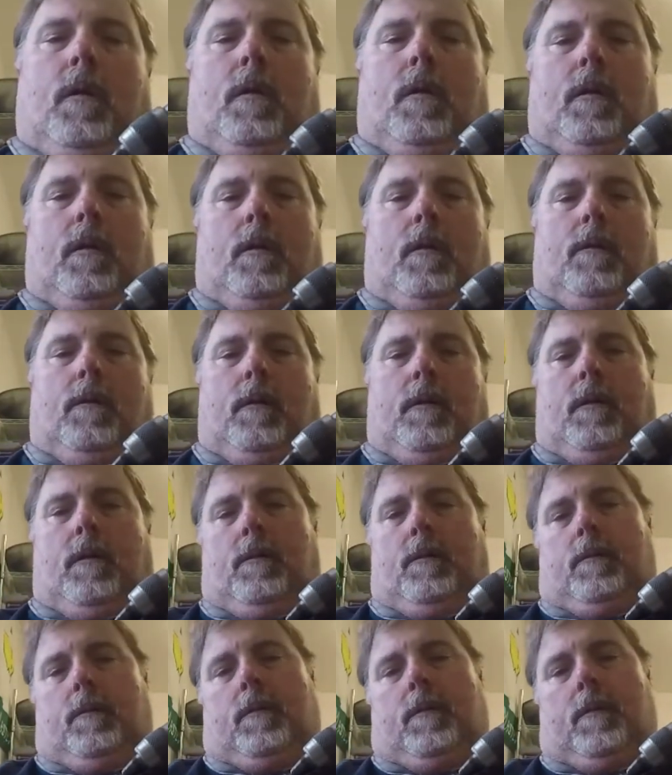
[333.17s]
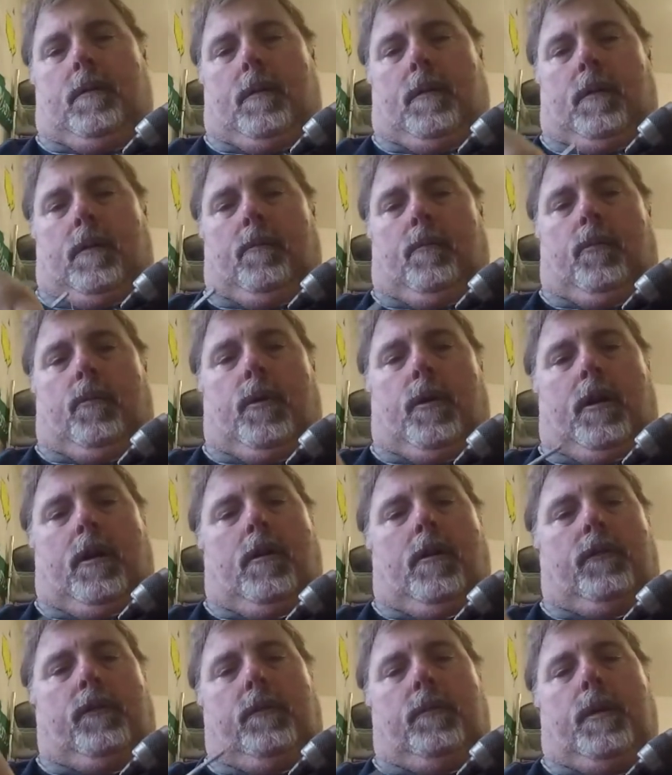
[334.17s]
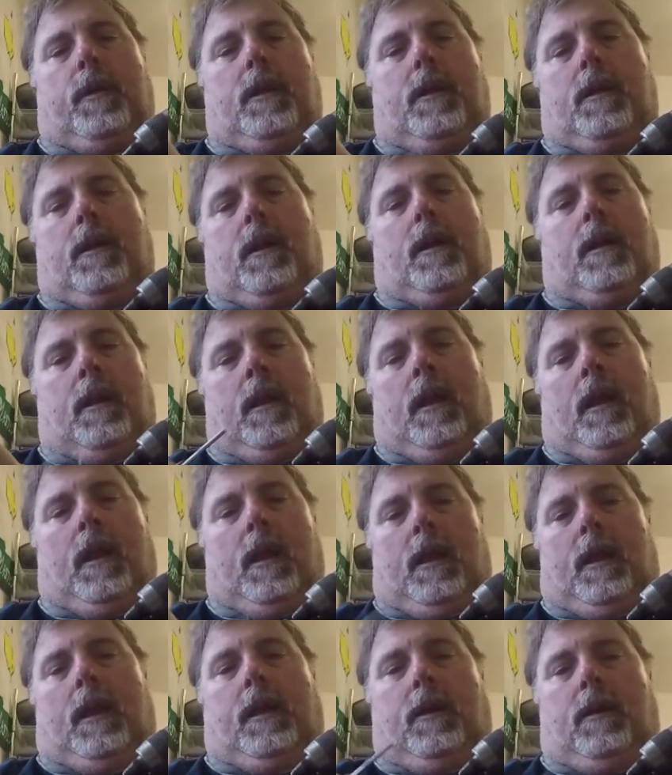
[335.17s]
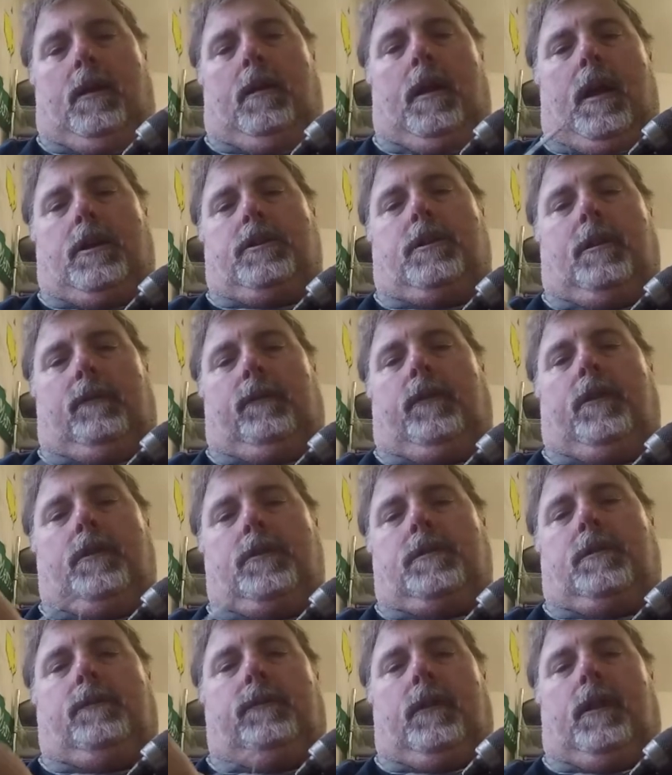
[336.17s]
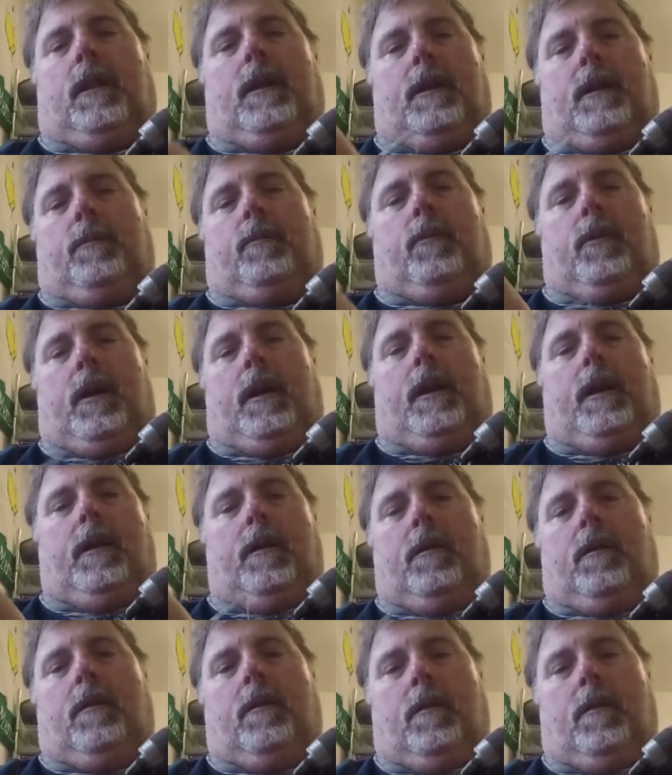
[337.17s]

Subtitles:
Alright, pretty close to being done. Now you can actually finish the fly up right here